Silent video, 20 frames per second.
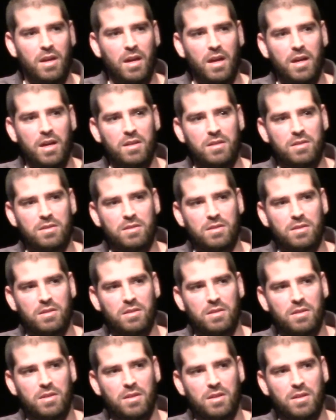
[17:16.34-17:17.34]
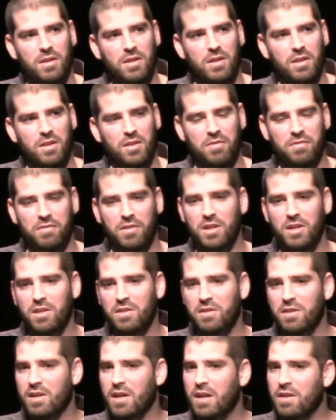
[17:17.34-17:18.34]
And the funny
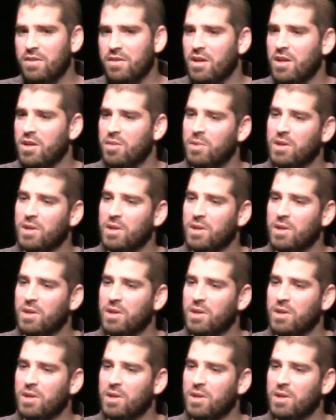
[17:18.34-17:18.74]
thing I thought